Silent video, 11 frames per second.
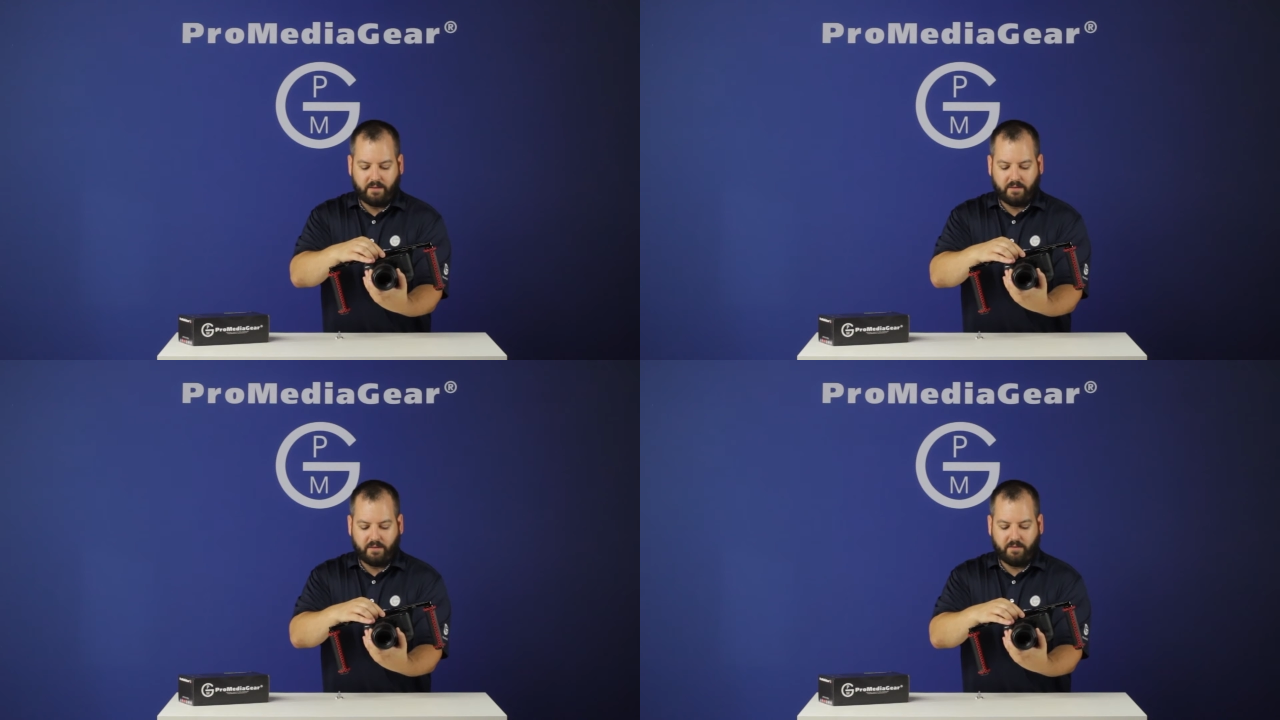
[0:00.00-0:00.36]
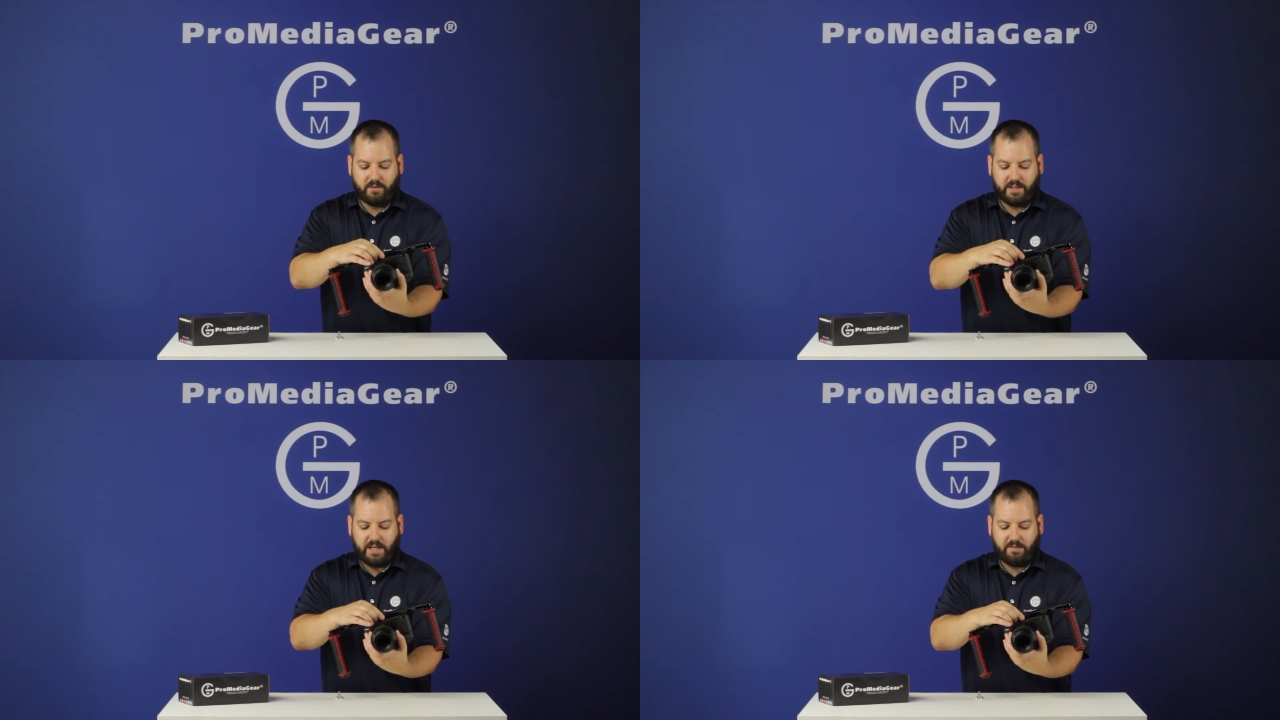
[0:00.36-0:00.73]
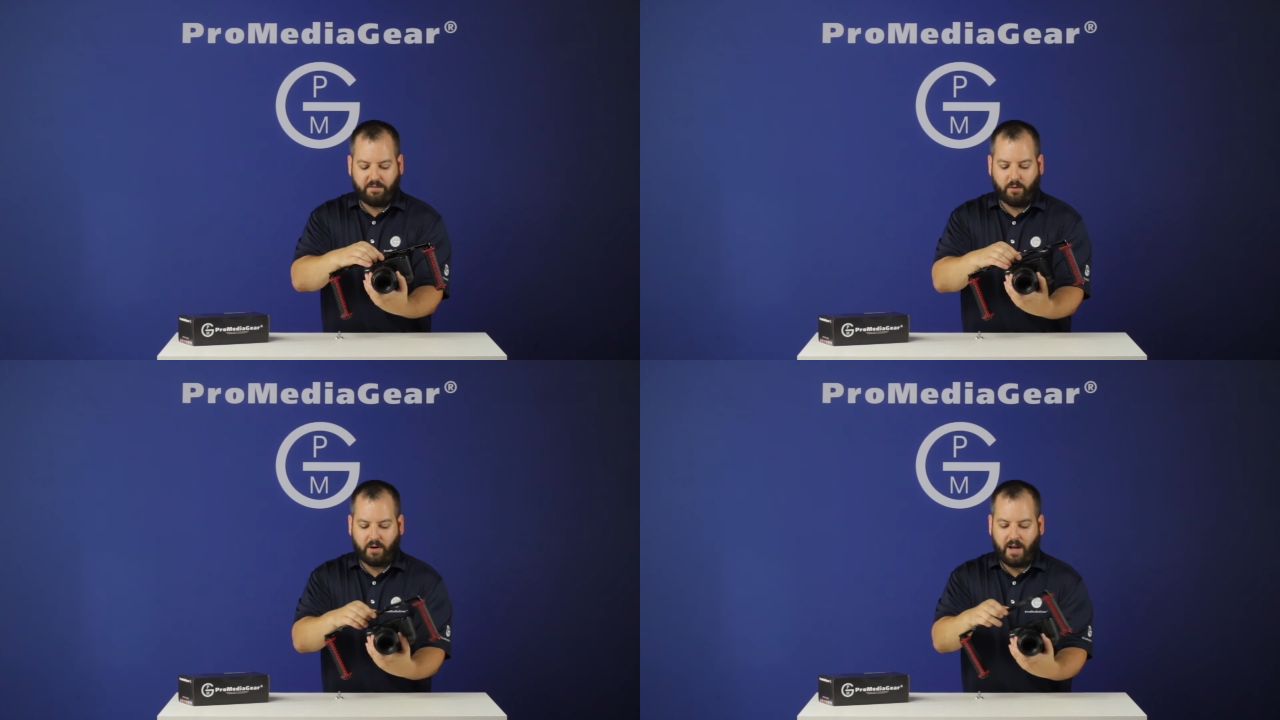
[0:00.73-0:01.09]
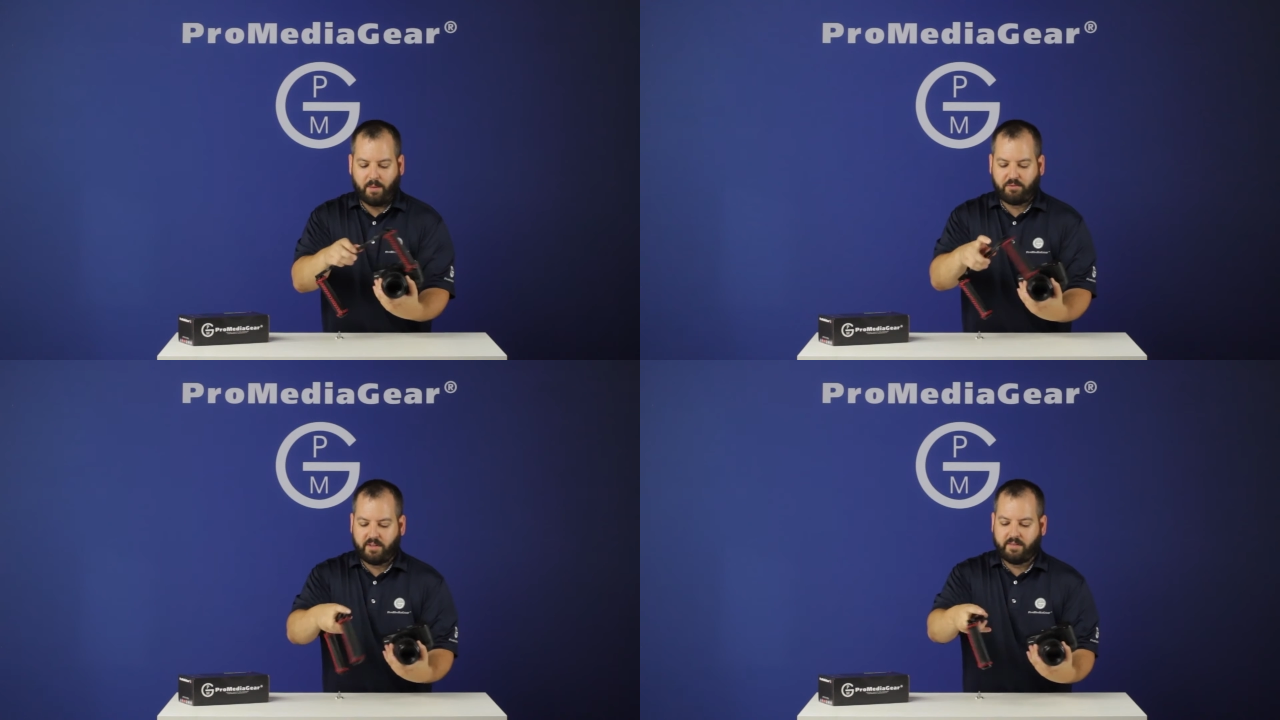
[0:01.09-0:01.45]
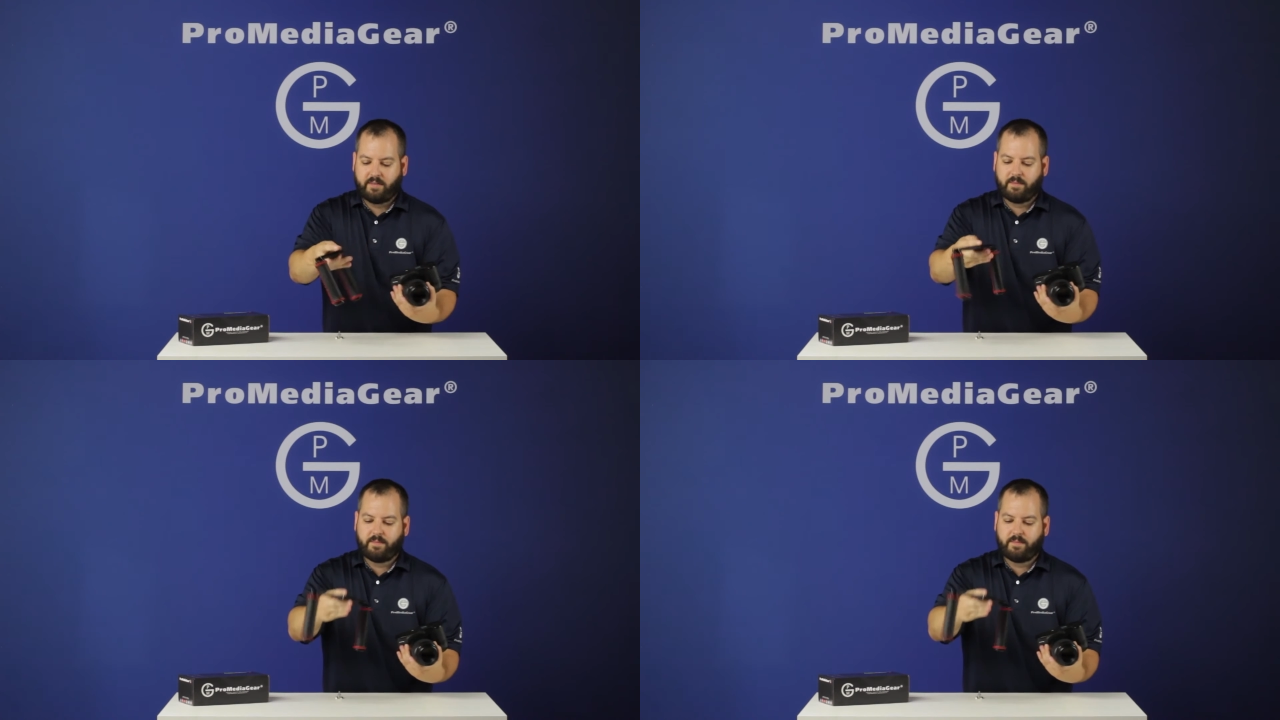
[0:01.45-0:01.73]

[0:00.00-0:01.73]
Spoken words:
You've really got 4 options.